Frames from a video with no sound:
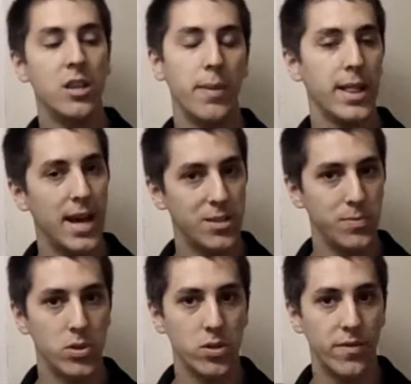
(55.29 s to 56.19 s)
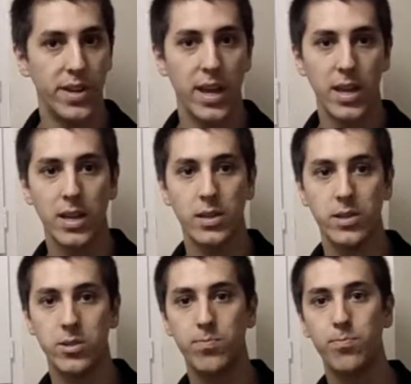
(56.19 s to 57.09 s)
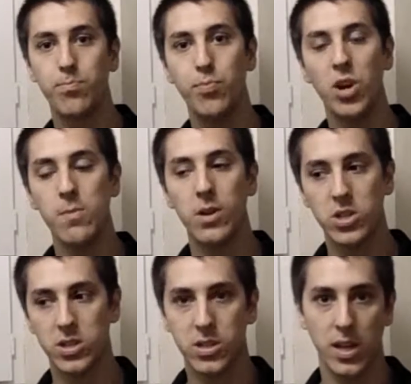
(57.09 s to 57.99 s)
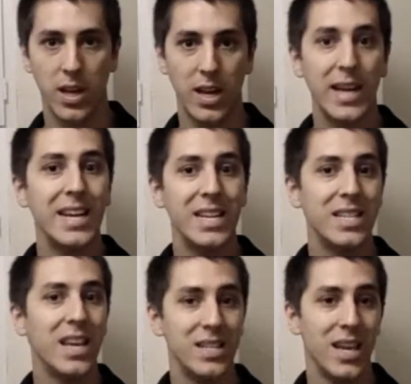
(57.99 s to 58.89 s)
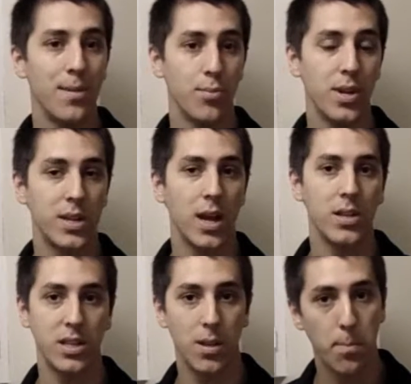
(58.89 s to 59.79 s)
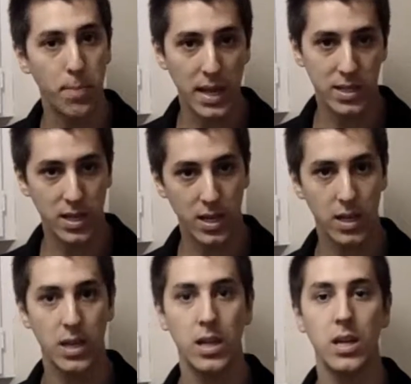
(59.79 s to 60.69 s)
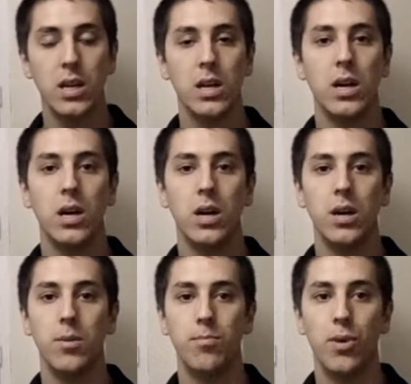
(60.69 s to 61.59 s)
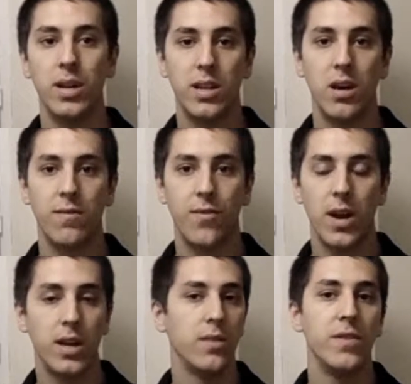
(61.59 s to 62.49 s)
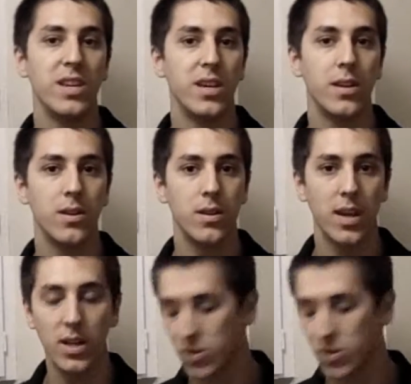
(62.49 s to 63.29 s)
Then my last meal of the day is pretty much just like an 80-10-10 breakdown. It's like the basic breakdown for any vegan. Okay,